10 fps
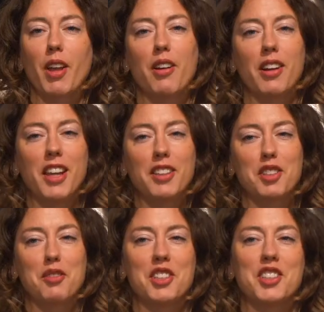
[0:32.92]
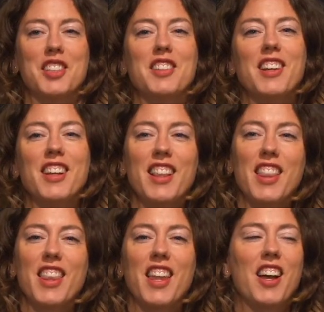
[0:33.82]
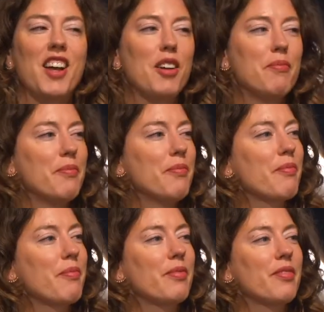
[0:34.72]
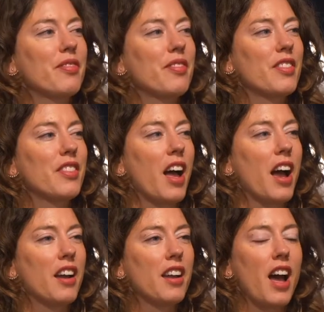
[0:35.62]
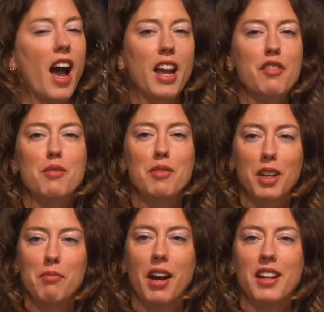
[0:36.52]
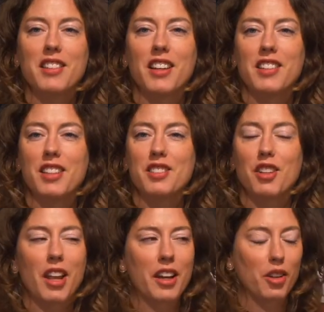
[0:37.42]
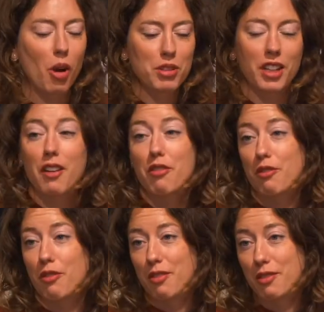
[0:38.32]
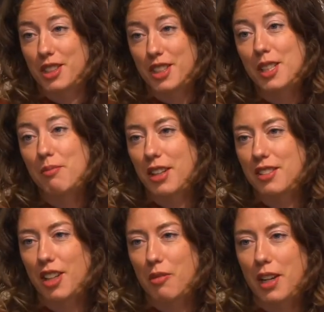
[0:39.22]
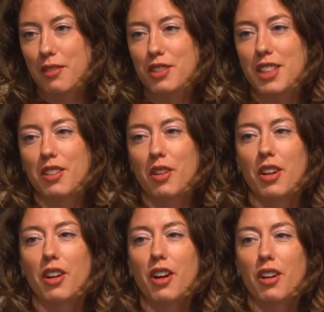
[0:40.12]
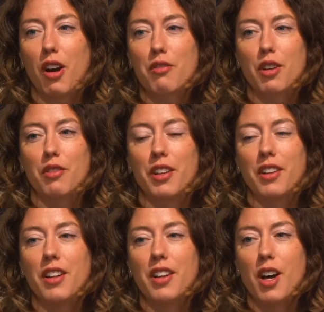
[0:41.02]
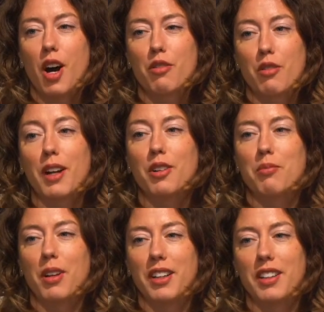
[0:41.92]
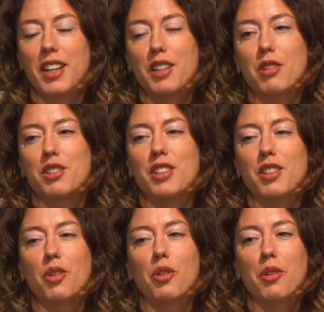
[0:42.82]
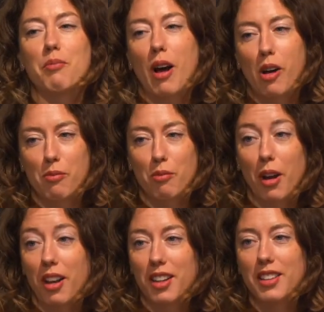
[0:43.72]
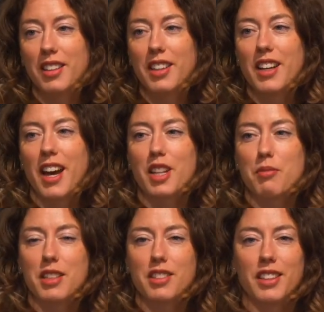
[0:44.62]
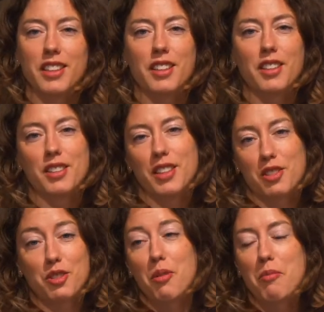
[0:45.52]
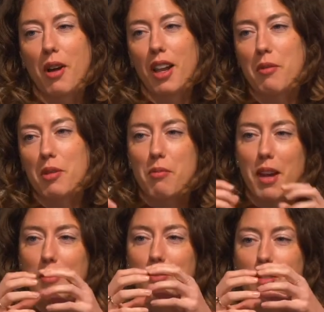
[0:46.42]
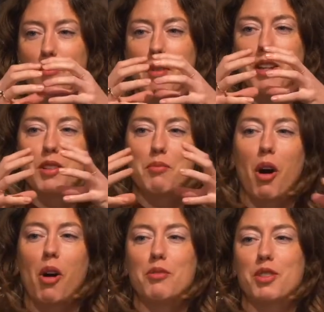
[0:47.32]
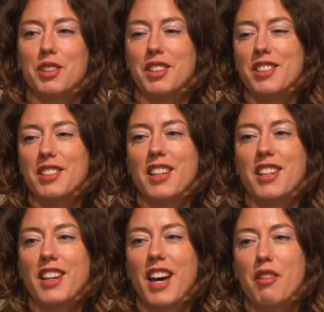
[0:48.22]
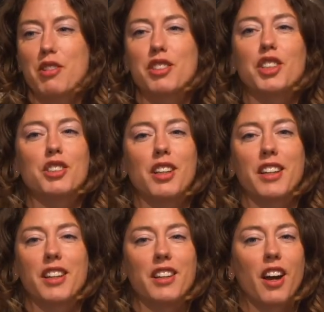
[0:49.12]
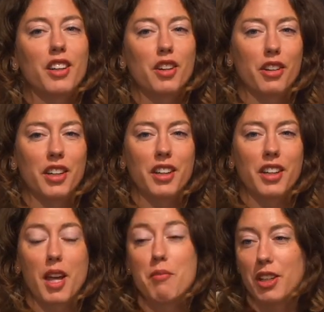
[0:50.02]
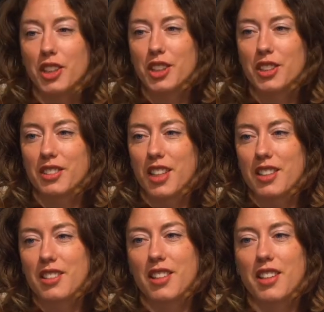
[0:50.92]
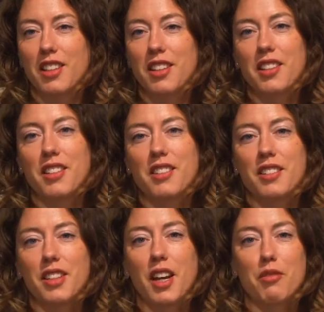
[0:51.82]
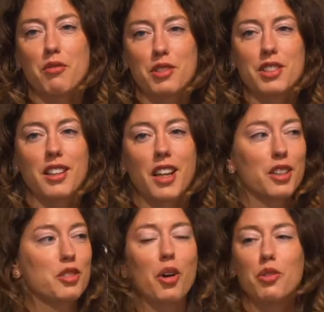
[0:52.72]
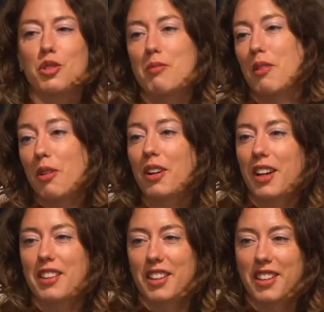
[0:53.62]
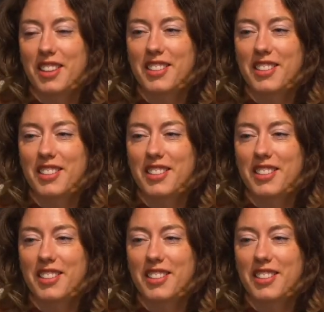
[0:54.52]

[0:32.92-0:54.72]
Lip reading: I like this question. I have something in mind. It's not like an object I've seen myself, but I've seen it on a cover of a record player, and it was called a palm umbrella, and it's basically an umbrella but made with palm trees. And it was such an iconic image that set like a tone to my work, I think.